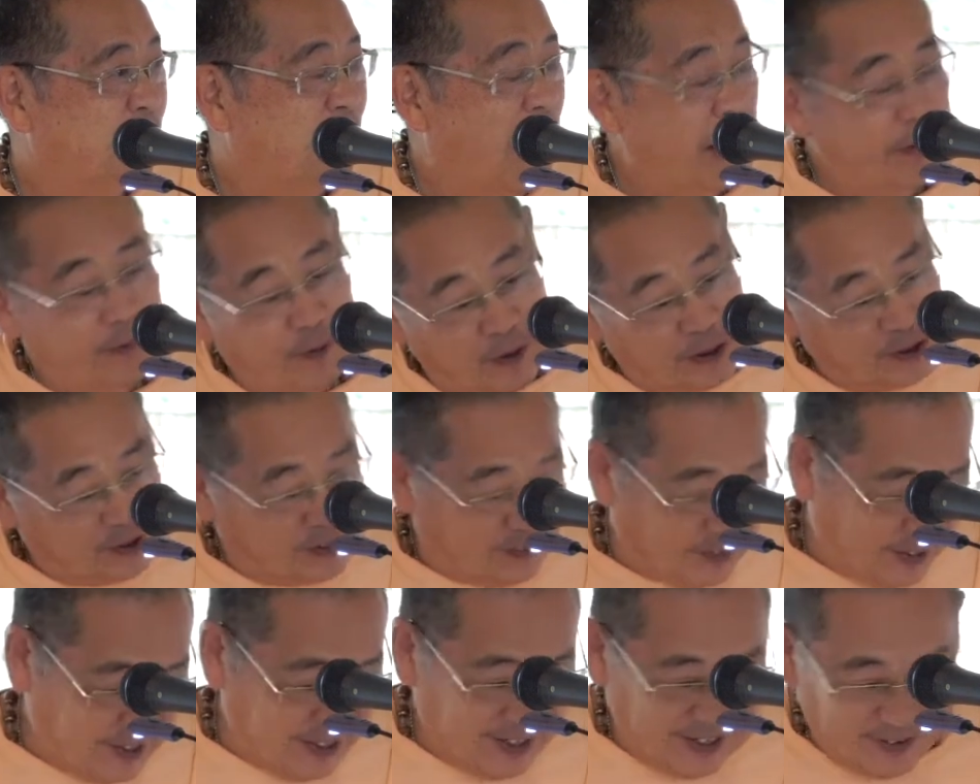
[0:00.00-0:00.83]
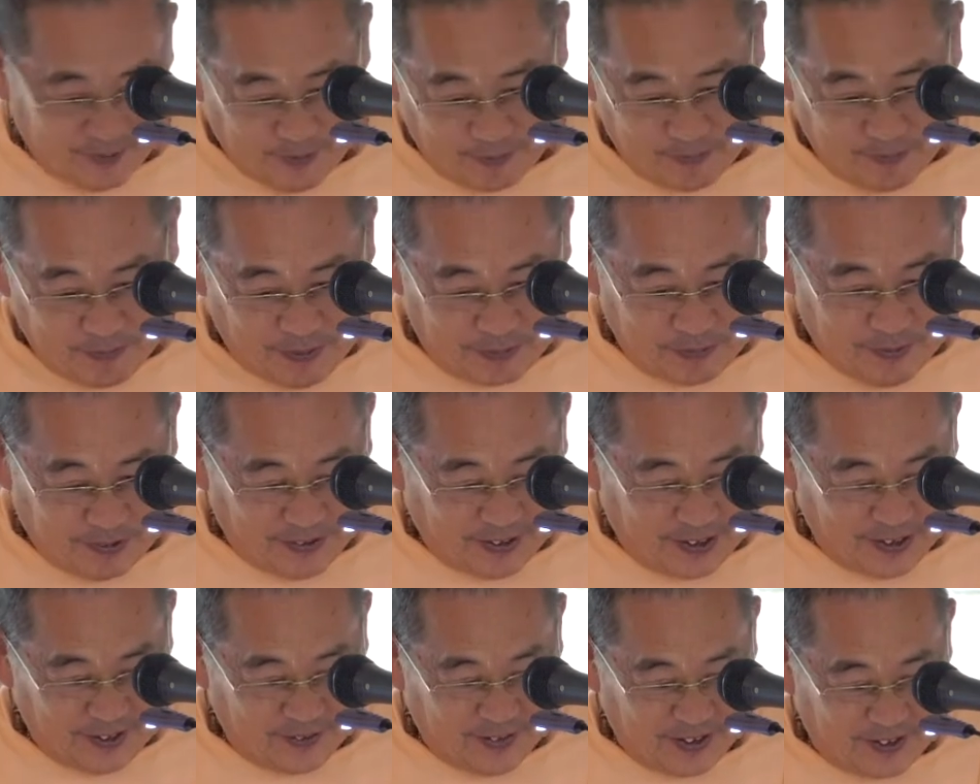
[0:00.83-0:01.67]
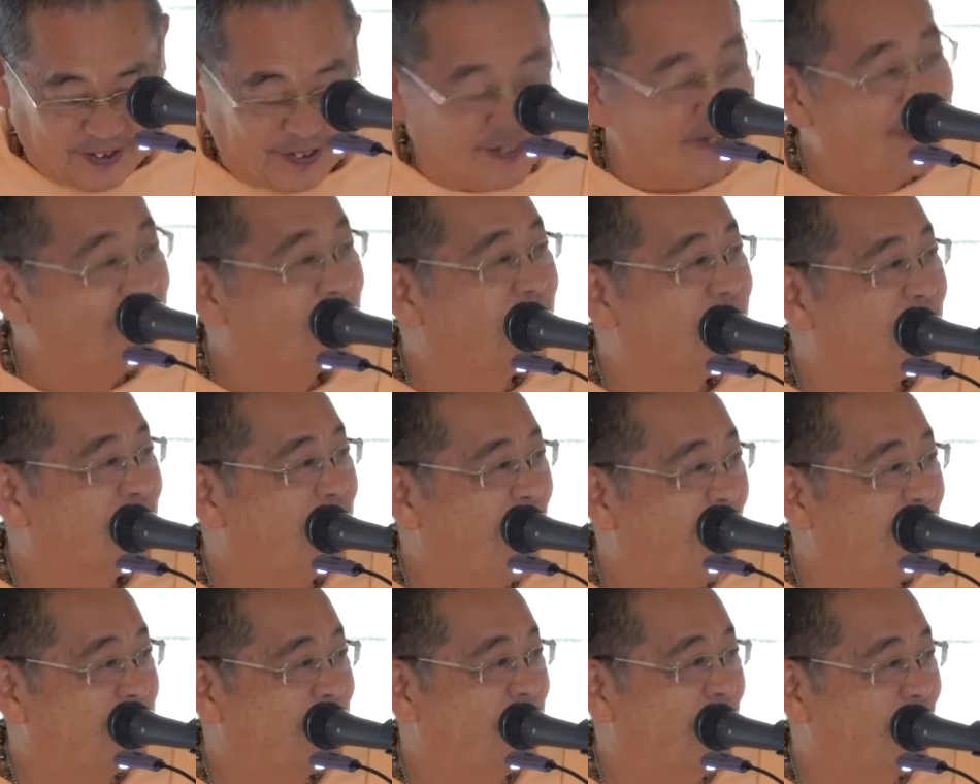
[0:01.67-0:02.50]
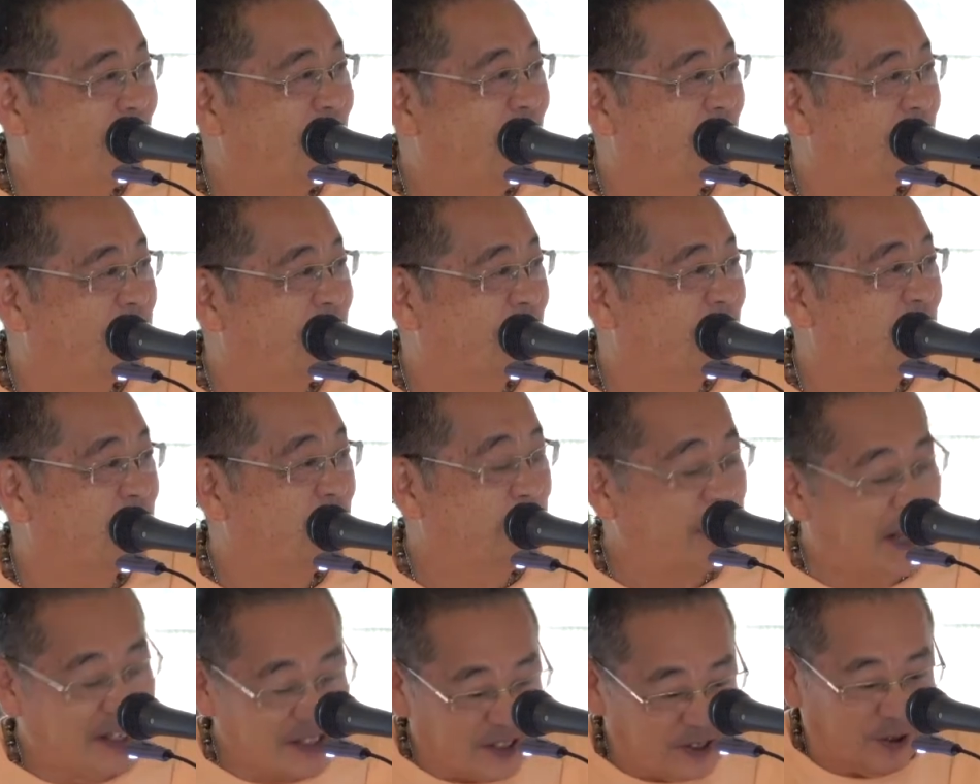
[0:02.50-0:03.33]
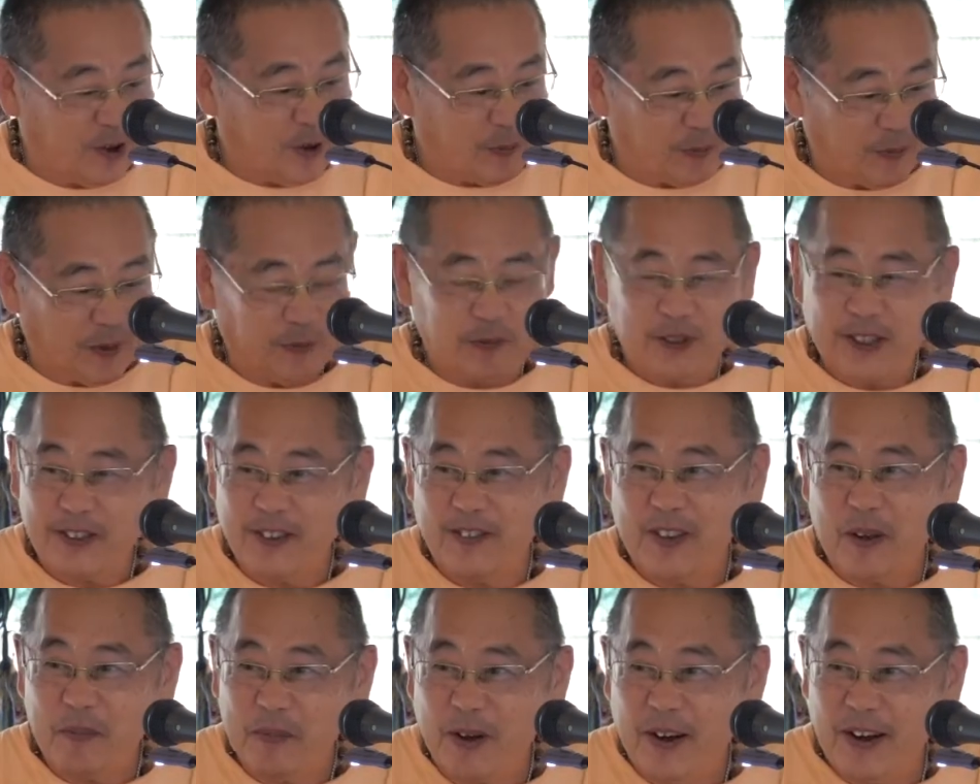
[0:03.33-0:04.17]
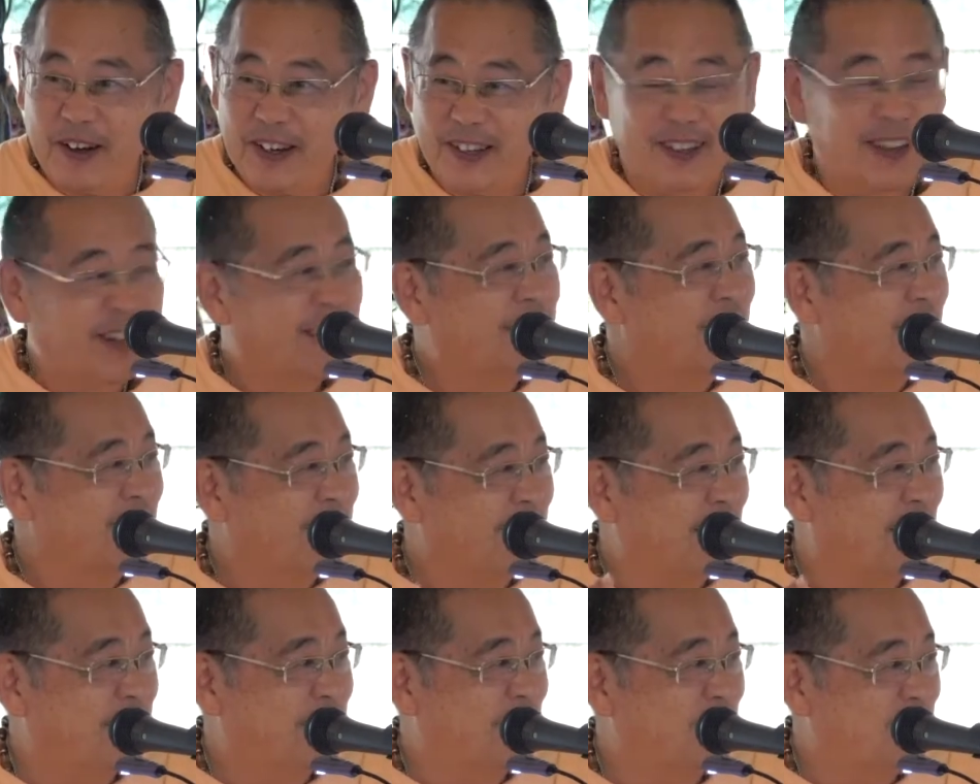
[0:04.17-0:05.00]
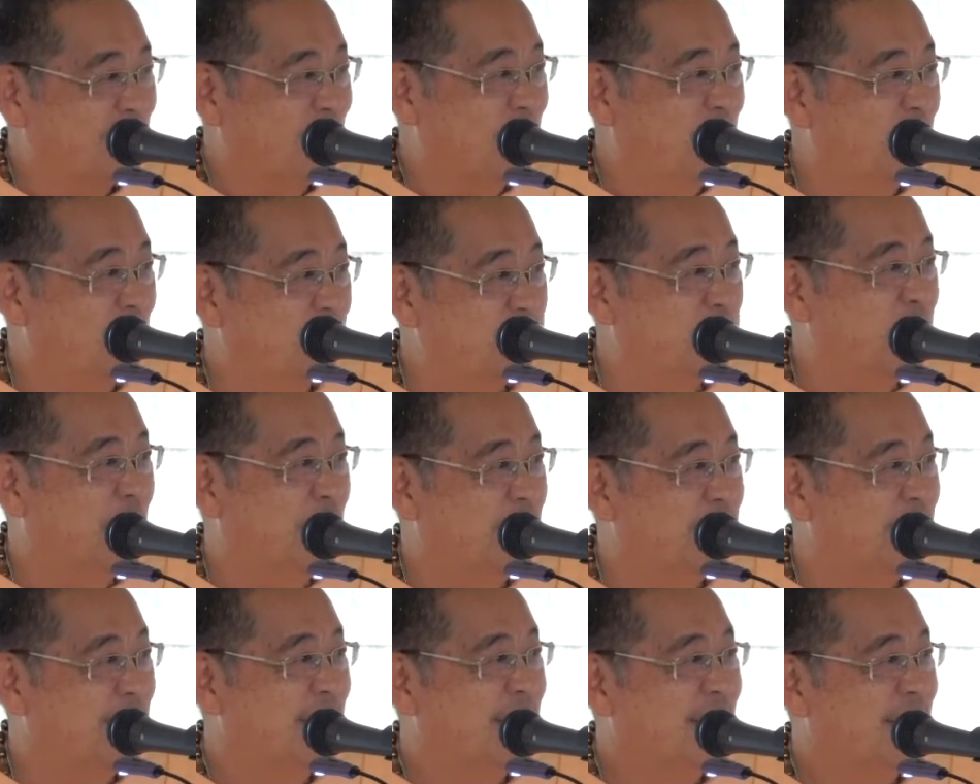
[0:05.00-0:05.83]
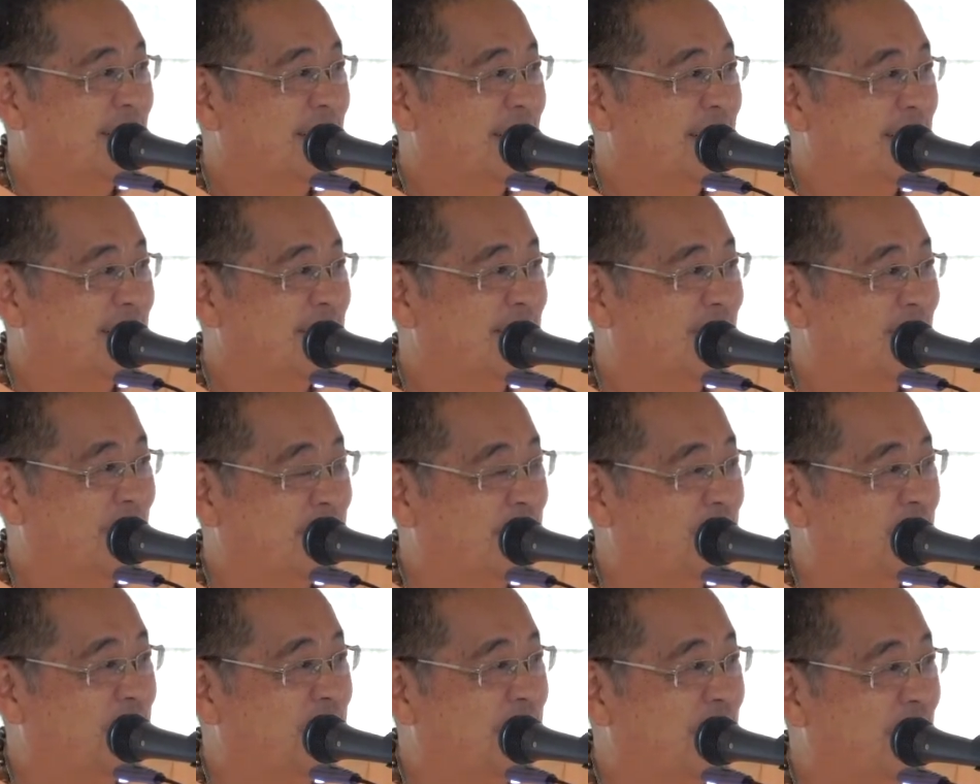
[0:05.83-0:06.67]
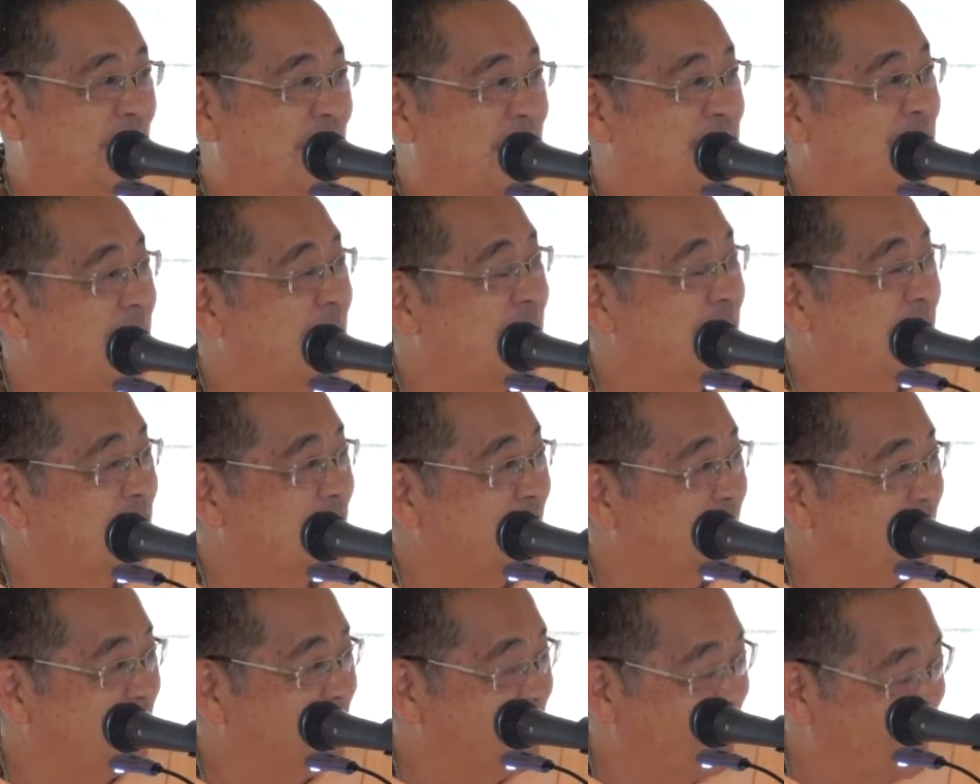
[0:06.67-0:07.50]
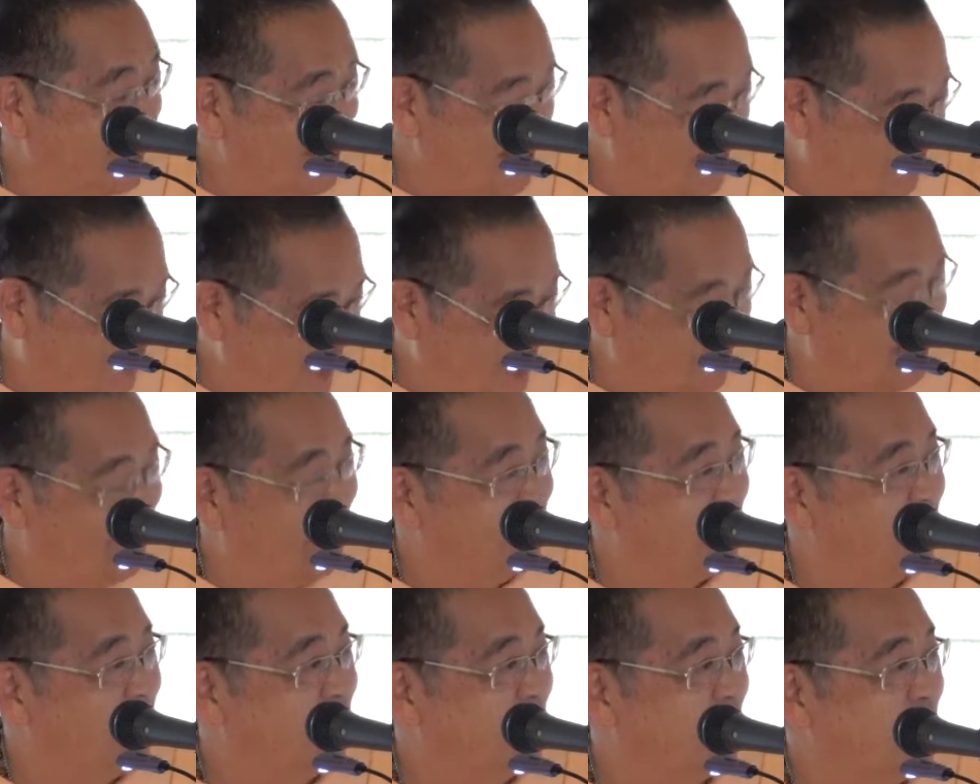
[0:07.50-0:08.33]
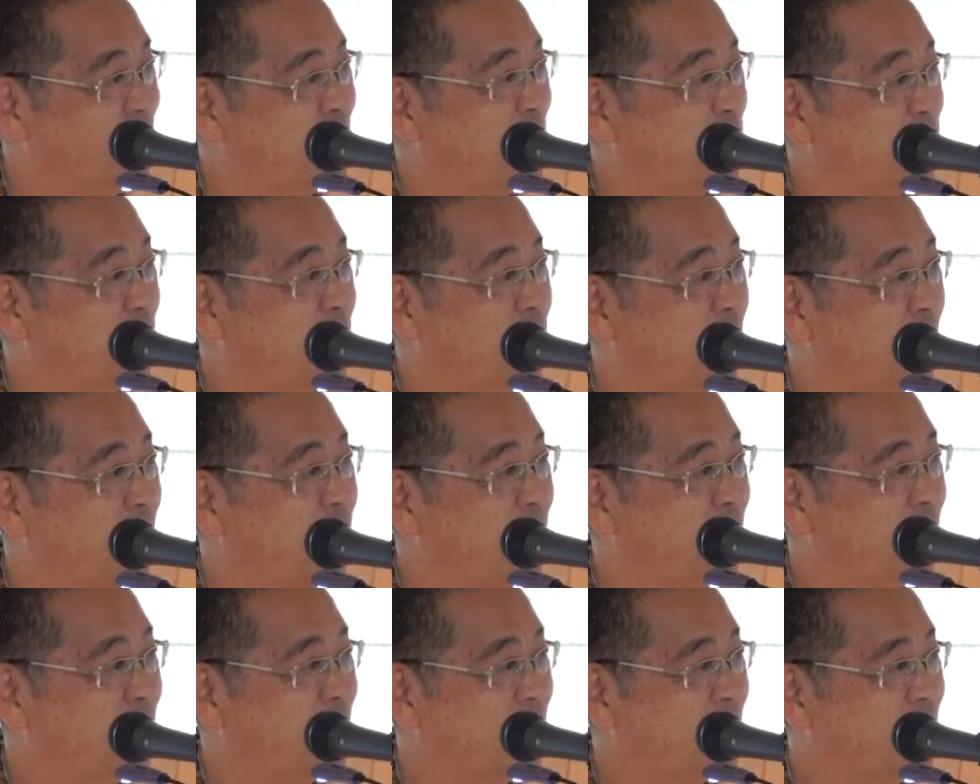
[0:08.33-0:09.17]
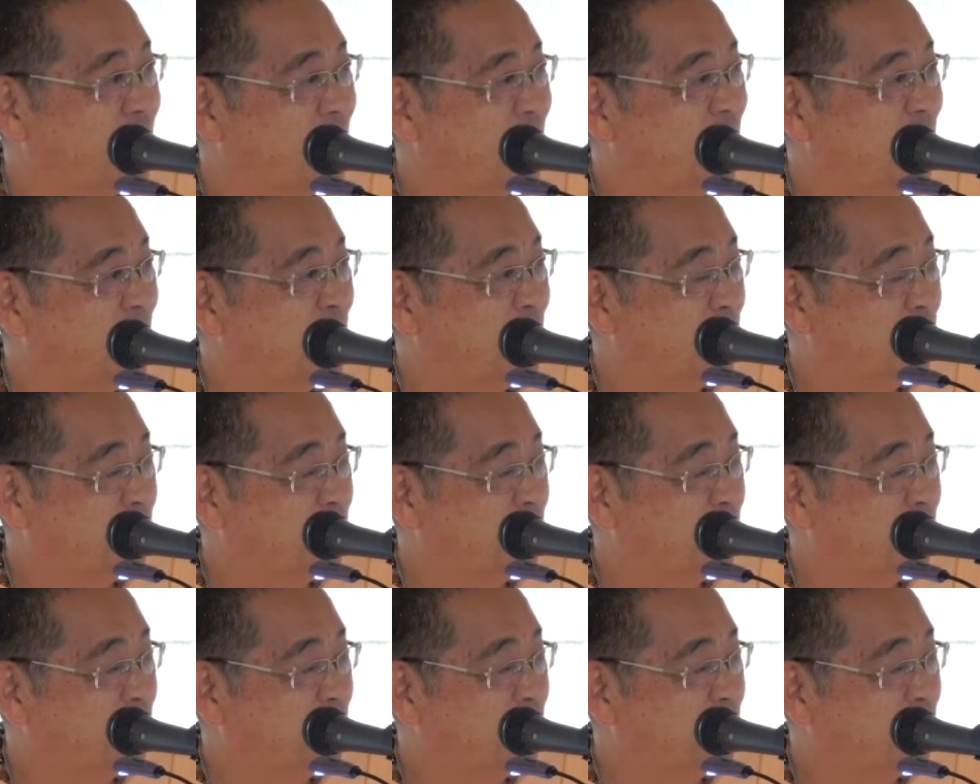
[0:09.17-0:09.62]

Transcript: Unfortunately, even people don't even ask that question. But that's the whole purpose of the body, that gross body, to make you realize that it's all going to be very temporary. Yeah?